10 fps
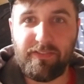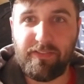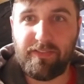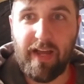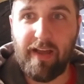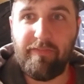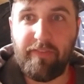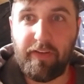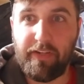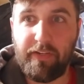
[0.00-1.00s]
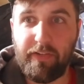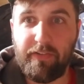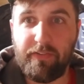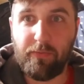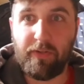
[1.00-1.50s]
just not very good.
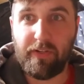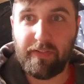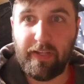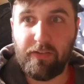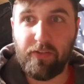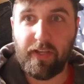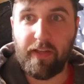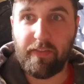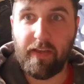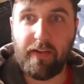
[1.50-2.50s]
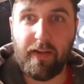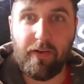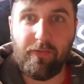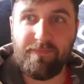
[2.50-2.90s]
So we're gonna take a look at that now.